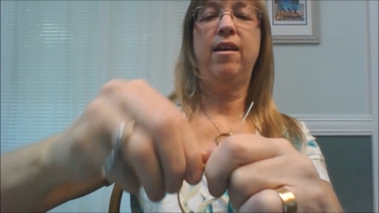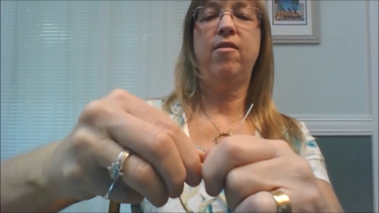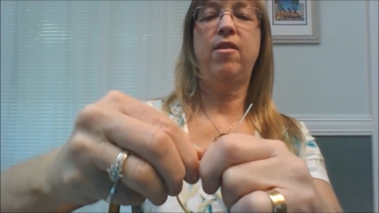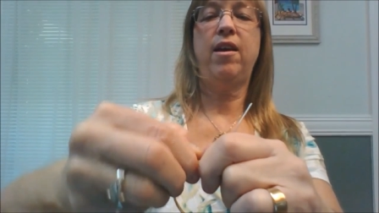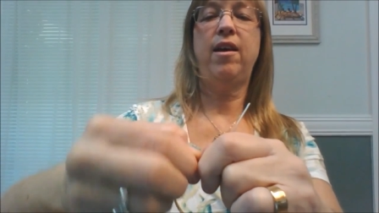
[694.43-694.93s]

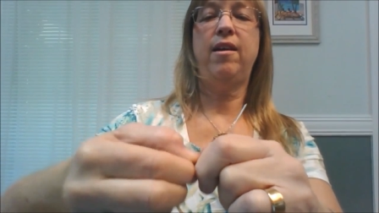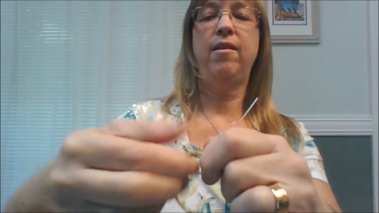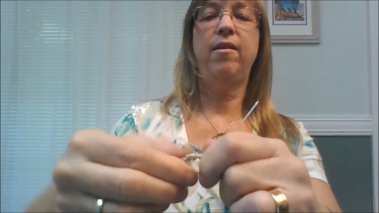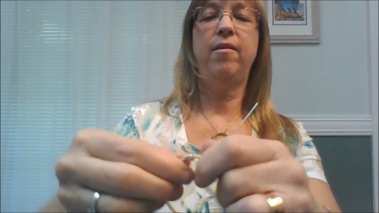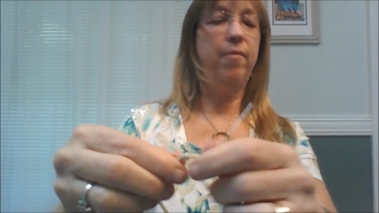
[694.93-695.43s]
Okay.
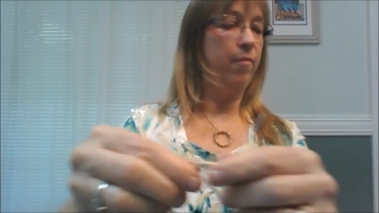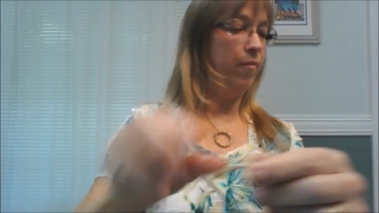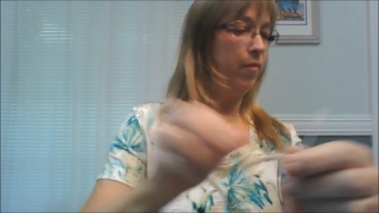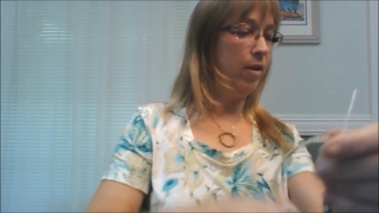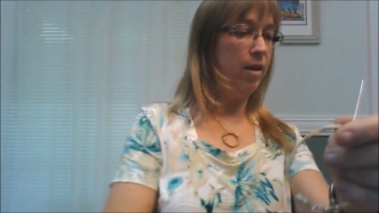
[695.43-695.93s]

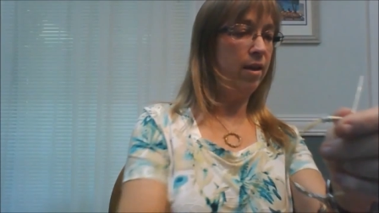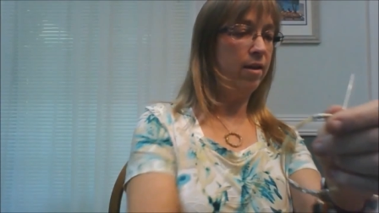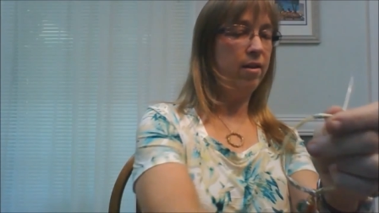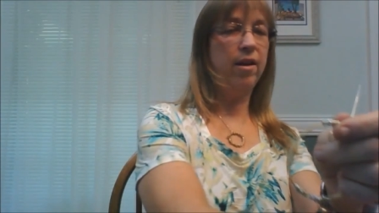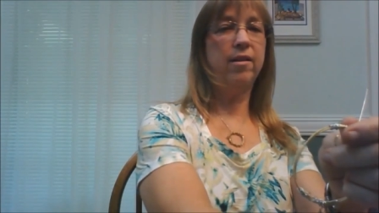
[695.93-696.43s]

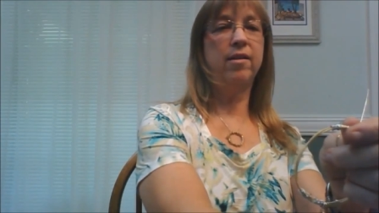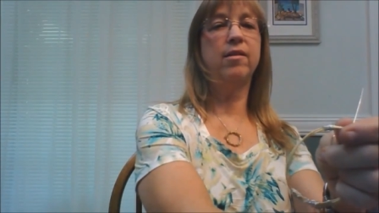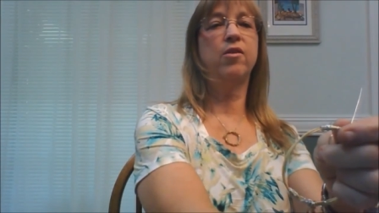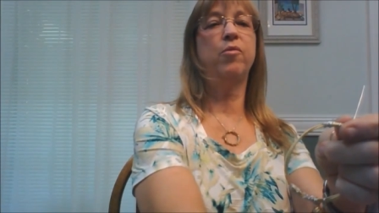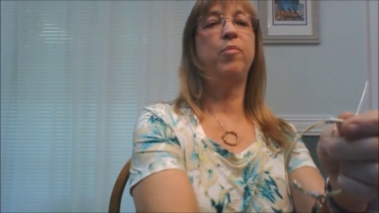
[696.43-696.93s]
Again, you got
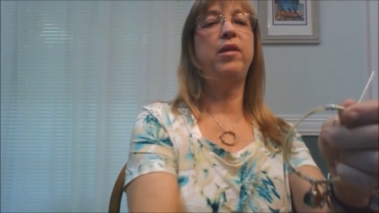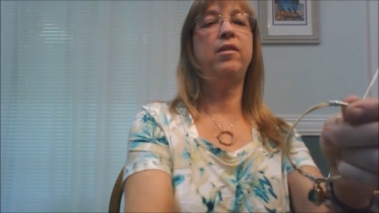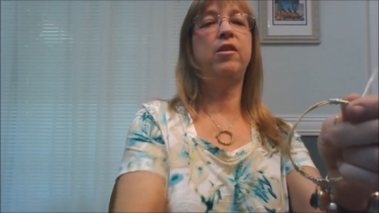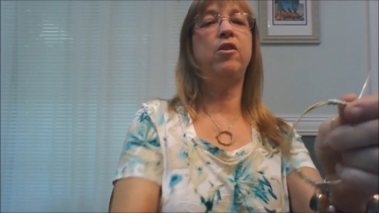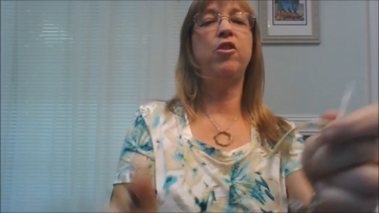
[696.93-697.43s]
this
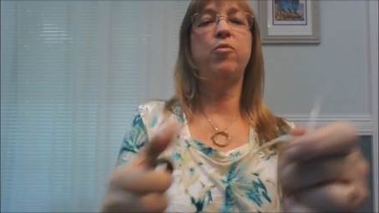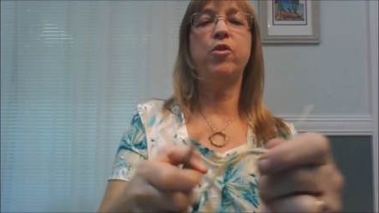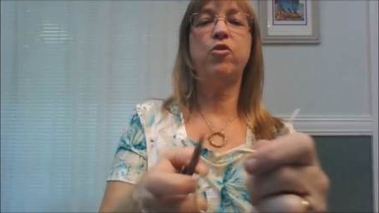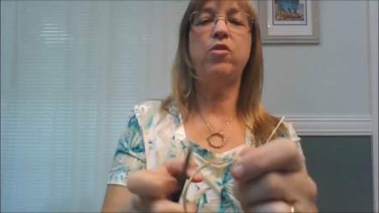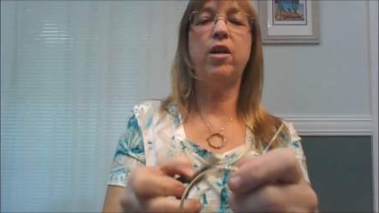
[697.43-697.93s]
little piece here you
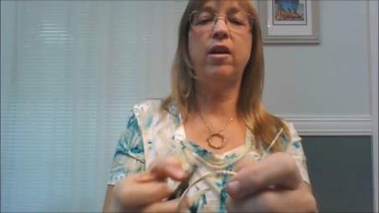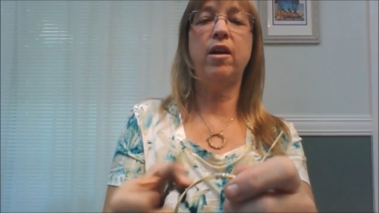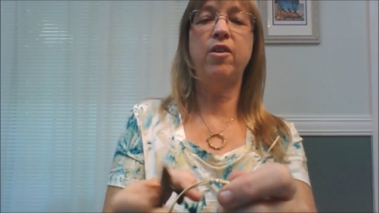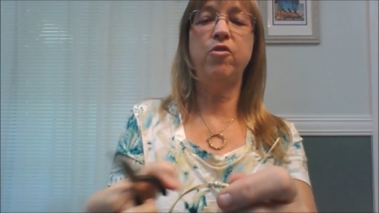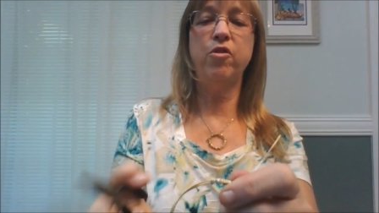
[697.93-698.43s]
want to tuck
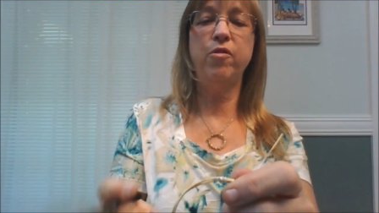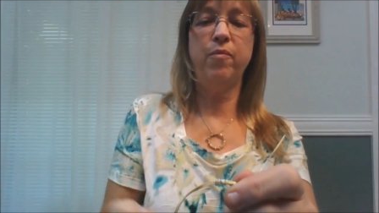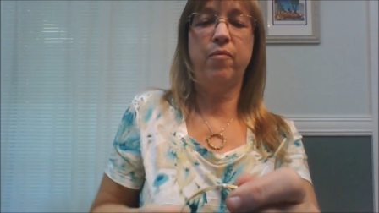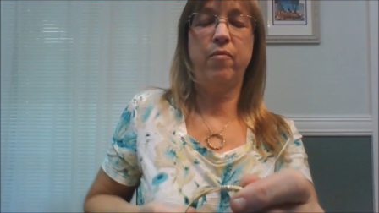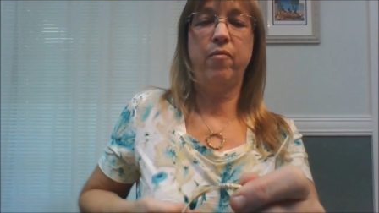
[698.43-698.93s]
under.